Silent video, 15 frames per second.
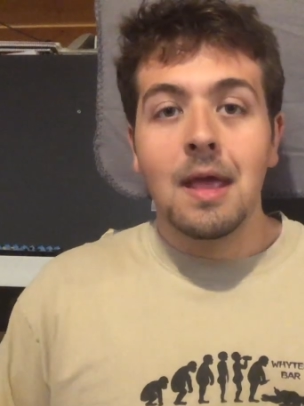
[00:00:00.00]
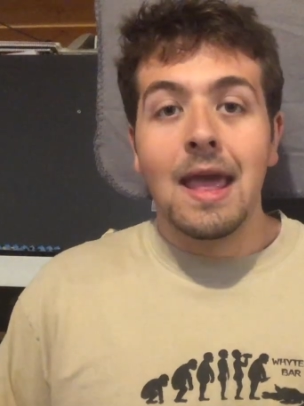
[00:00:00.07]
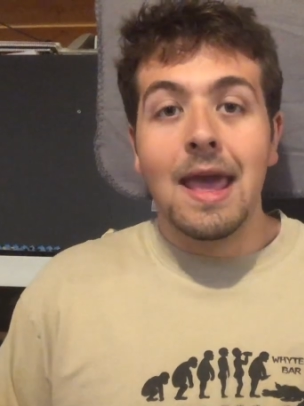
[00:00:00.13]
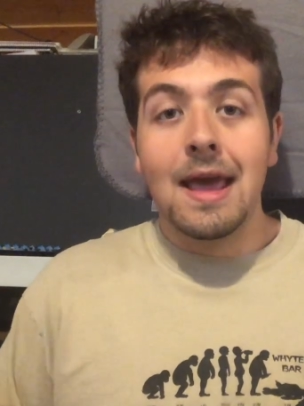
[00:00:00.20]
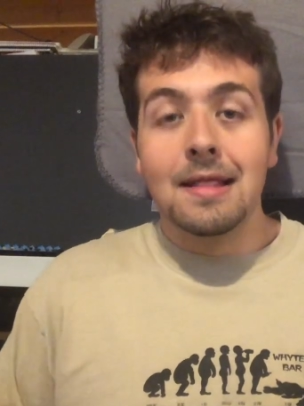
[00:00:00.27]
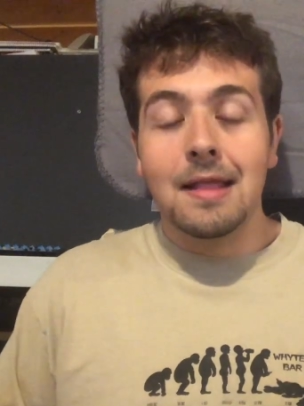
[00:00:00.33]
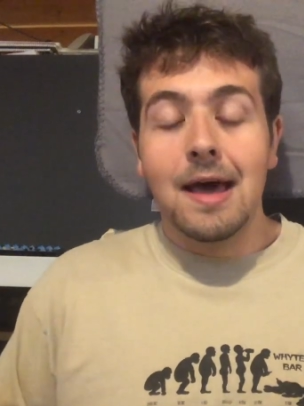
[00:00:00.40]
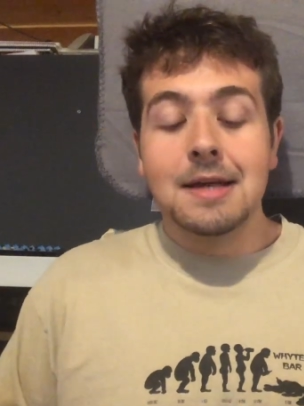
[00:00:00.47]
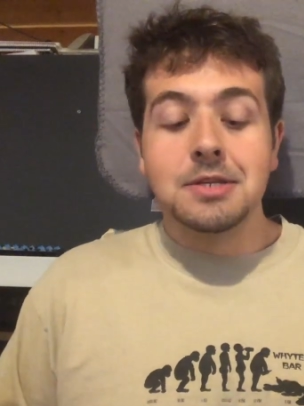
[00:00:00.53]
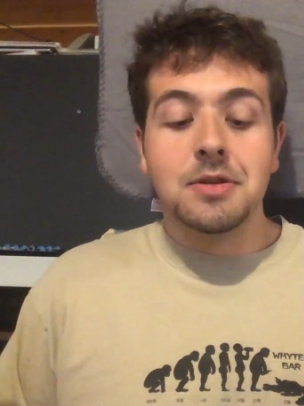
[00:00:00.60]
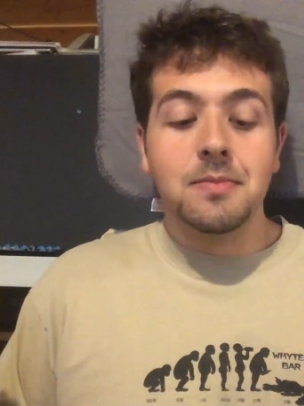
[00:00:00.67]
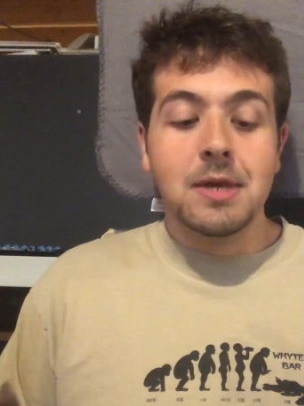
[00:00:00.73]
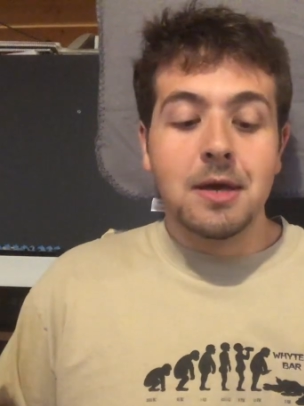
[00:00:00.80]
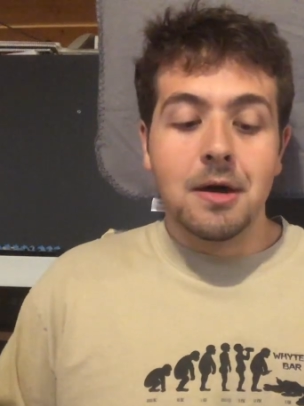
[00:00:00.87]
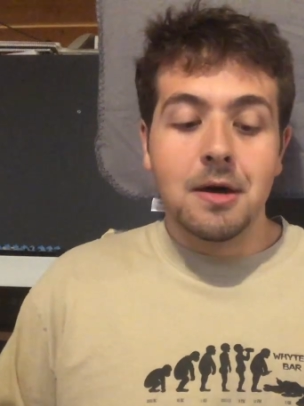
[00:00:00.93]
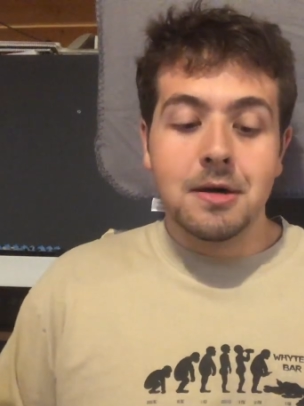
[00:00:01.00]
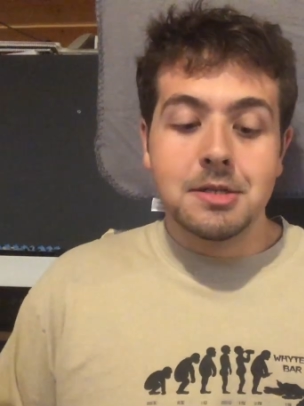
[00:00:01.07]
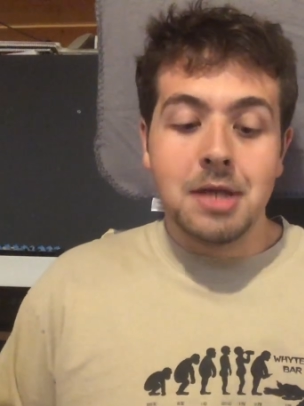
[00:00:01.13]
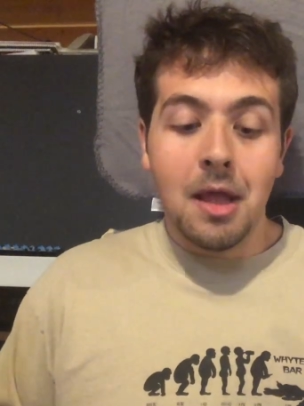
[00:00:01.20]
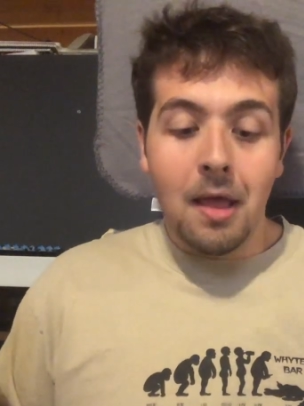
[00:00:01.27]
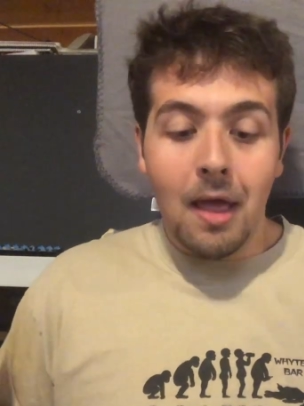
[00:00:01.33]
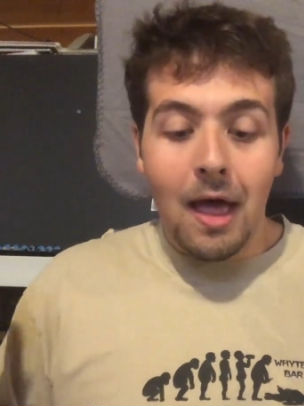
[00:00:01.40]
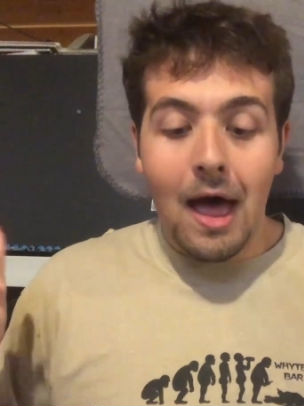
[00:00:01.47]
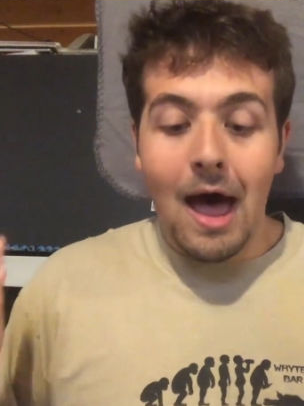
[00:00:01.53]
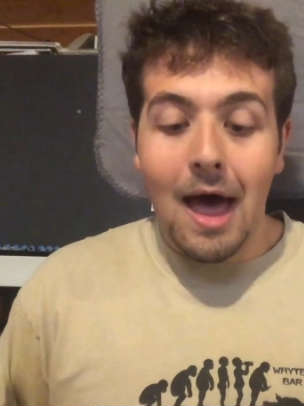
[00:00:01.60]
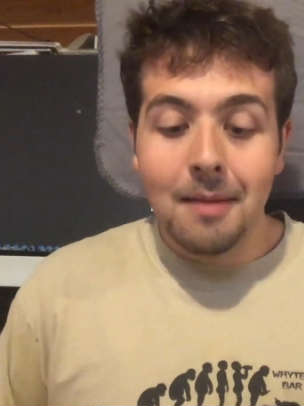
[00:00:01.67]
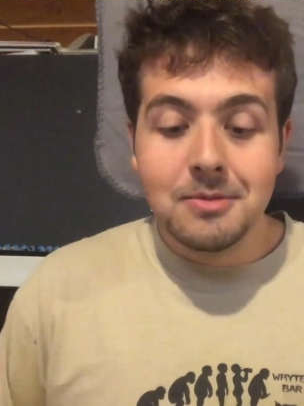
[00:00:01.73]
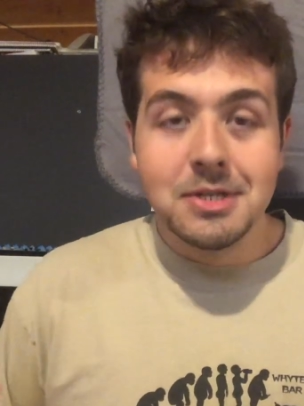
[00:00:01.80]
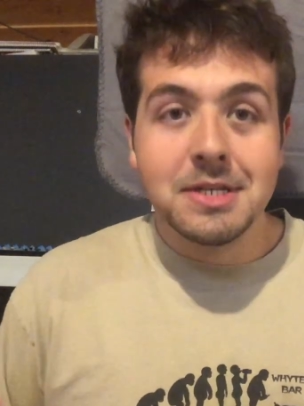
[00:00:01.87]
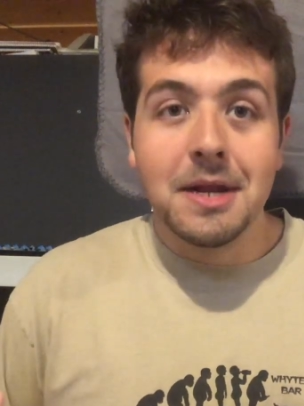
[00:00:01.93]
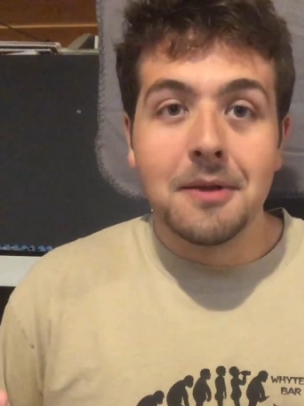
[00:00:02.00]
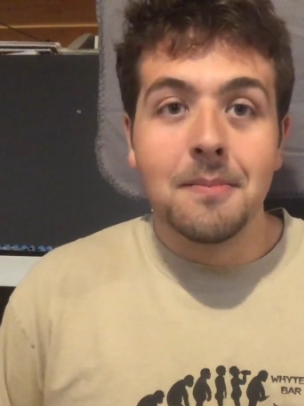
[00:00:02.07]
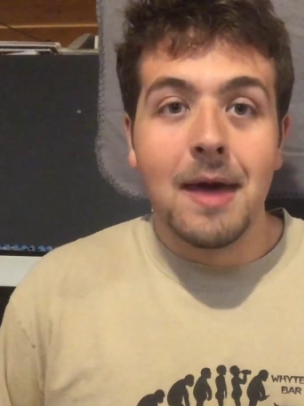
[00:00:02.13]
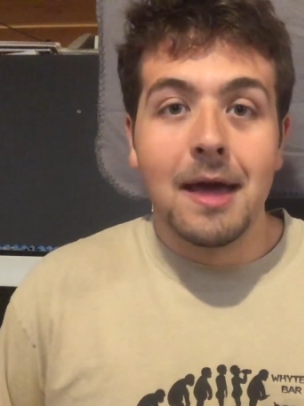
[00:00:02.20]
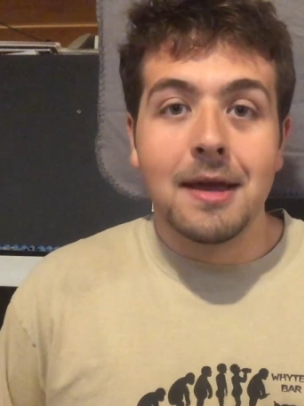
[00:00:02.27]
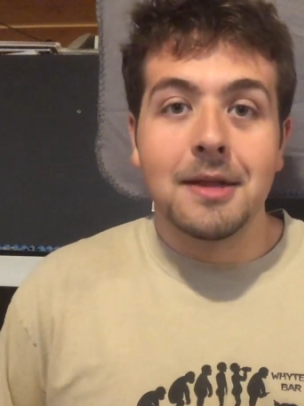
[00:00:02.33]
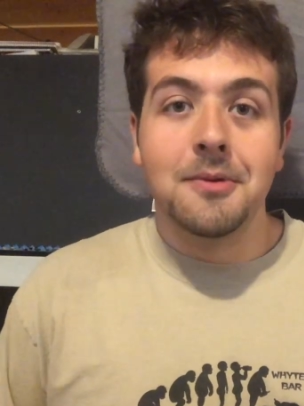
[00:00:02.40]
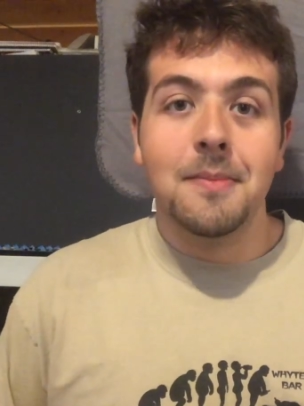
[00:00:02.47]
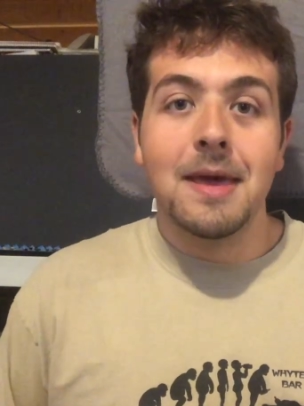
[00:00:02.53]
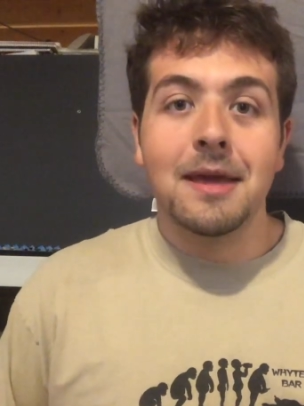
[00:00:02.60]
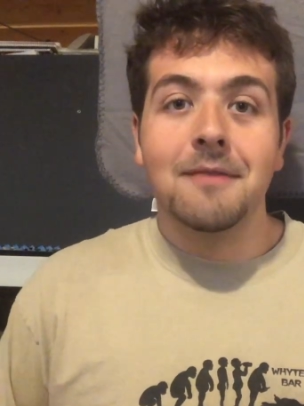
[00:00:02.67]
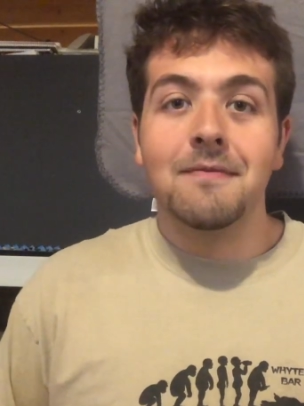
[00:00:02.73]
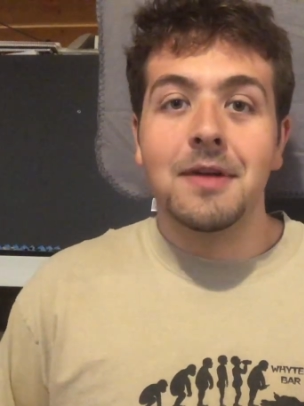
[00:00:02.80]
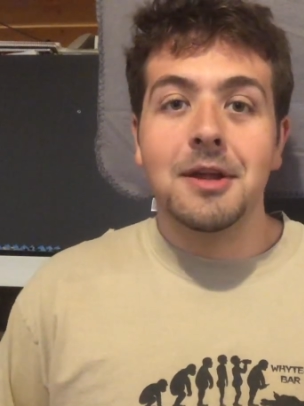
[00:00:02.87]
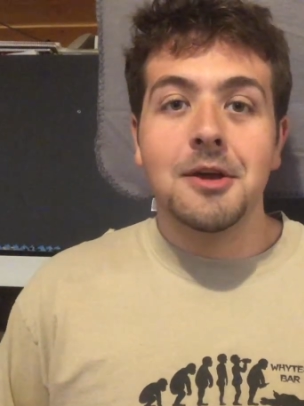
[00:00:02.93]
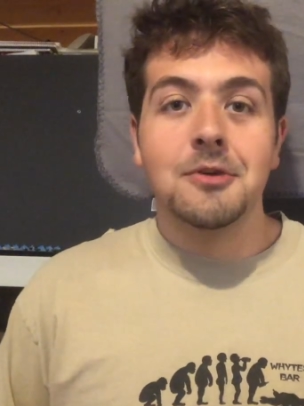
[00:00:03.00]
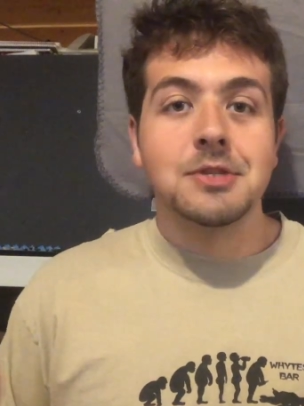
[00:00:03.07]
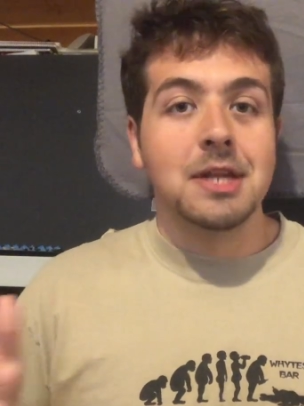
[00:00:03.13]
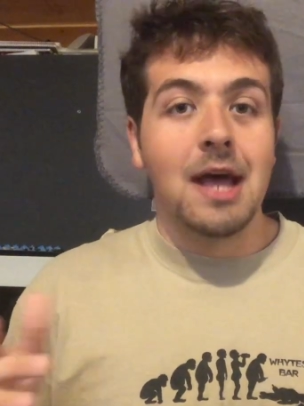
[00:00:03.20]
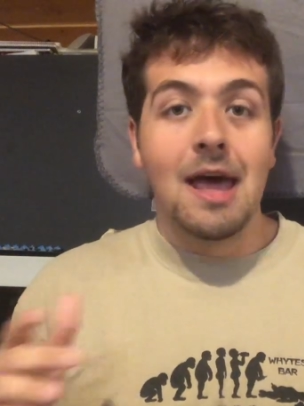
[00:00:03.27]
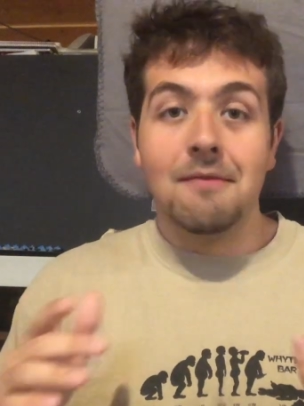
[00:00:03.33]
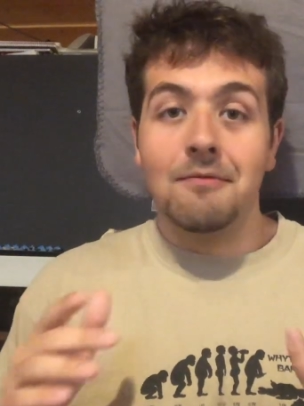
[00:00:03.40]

And lastly, because I'm just getting back into making videos and I have